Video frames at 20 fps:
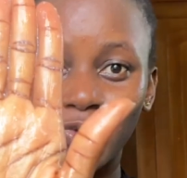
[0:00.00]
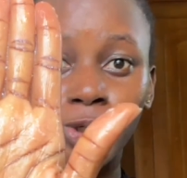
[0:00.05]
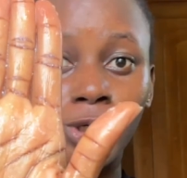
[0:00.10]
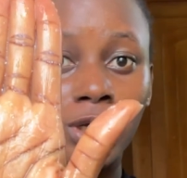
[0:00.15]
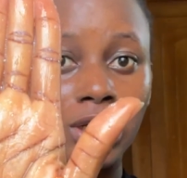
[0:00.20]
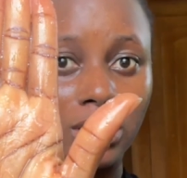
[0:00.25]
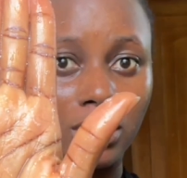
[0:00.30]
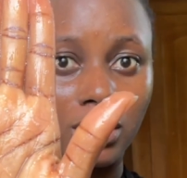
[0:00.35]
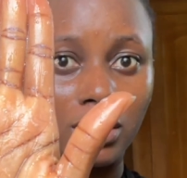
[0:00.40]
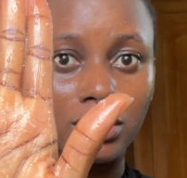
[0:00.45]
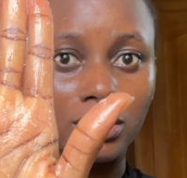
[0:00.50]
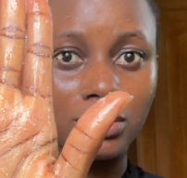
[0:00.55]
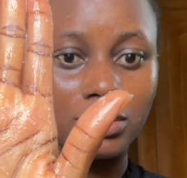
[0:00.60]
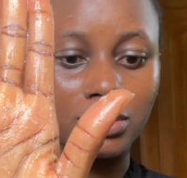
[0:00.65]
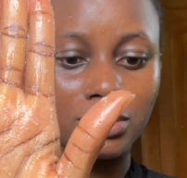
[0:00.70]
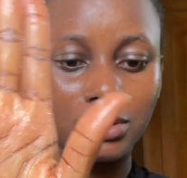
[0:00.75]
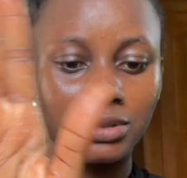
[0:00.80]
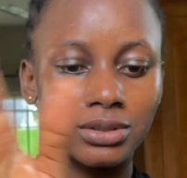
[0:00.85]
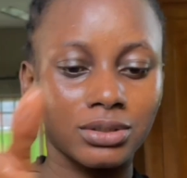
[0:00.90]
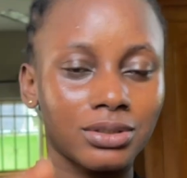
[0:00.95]
Look at that.
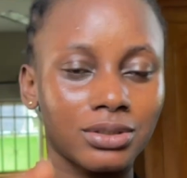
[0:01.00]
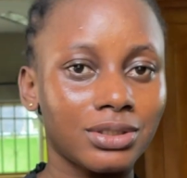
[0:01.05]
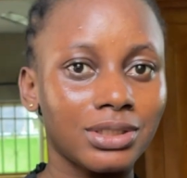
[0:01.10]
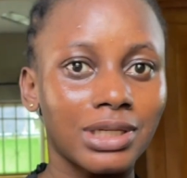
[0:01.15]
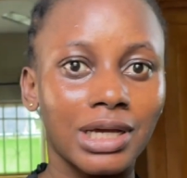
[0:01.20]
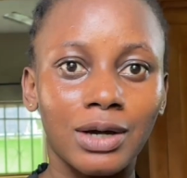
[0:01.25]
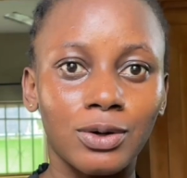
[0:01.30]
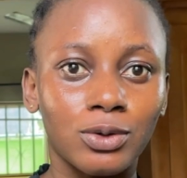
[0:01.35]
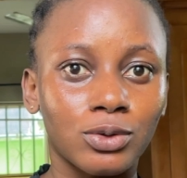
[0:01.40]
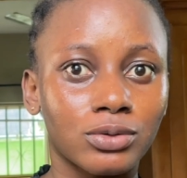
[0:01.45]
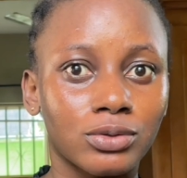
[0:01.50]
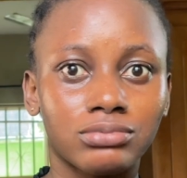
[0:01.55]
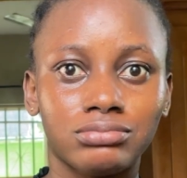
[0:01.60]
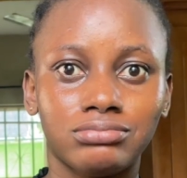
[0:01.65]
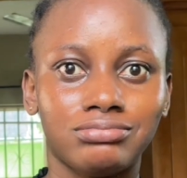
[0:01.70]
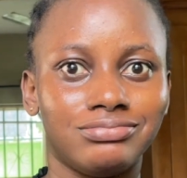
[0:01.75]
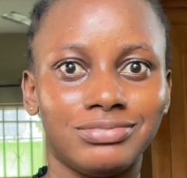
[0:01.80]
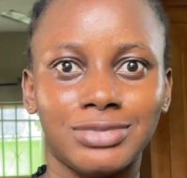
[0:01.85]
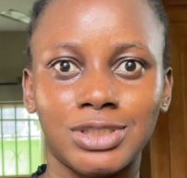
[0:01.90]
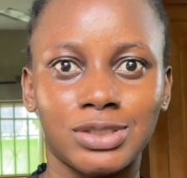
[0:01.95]
See how
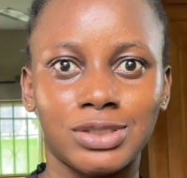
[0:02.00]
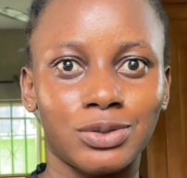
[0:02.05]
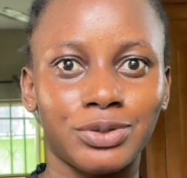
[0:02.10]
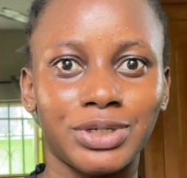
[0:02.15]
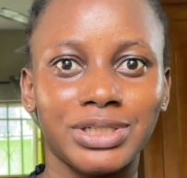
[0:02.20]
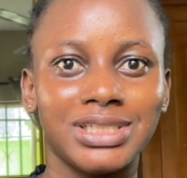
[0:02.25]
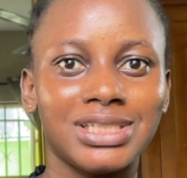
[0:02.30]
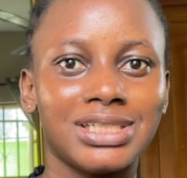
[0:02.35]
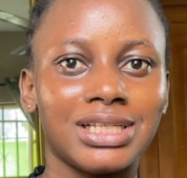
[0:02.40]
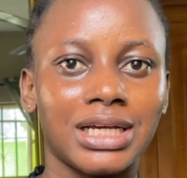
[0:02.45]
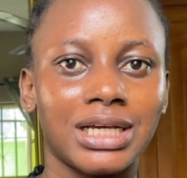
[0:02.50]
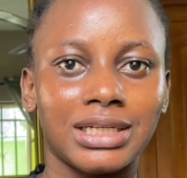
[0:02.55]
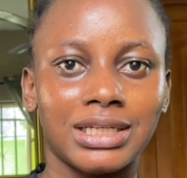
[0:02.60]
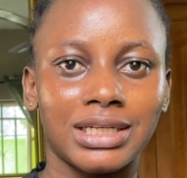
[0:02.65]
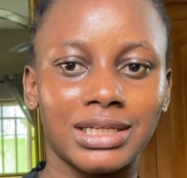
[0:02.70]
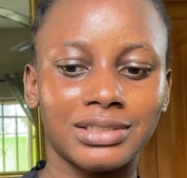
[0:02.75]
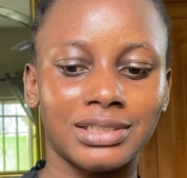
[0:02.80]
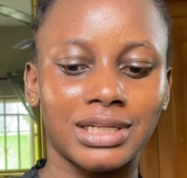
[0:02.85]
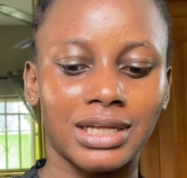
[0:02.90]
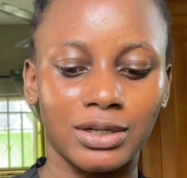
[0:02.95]
it already
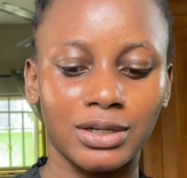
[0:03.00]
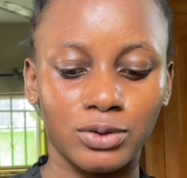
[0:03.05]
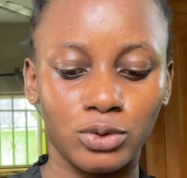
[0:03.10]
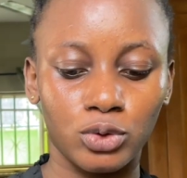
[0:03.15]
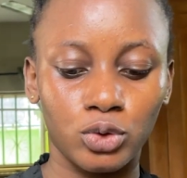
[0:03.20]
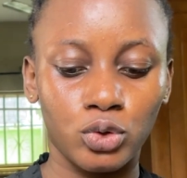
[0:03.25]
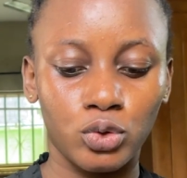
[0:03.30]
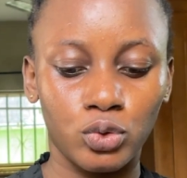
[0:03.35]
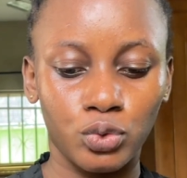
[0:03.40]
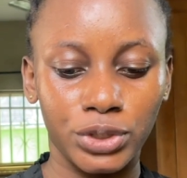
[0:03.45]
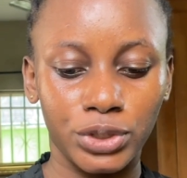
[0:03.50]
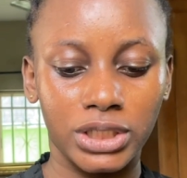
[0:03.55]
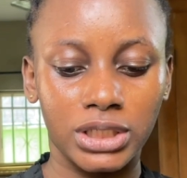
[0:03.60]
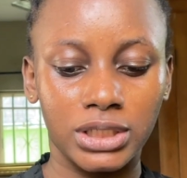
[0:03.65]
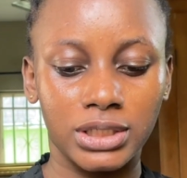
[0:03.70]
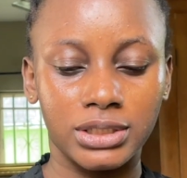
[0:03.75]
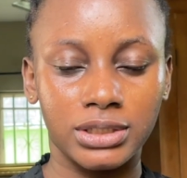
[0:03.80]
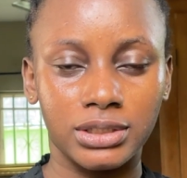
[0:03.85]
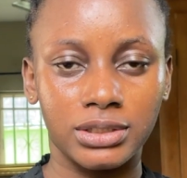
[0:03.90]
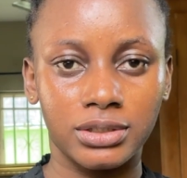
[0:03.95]
lathered, like,
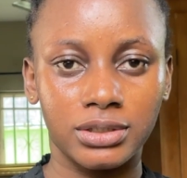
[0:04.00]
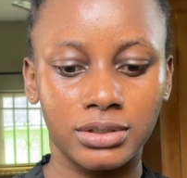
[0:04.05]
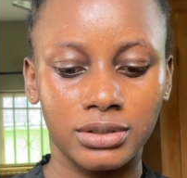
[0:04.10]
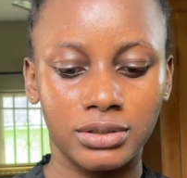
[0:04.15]
quickly.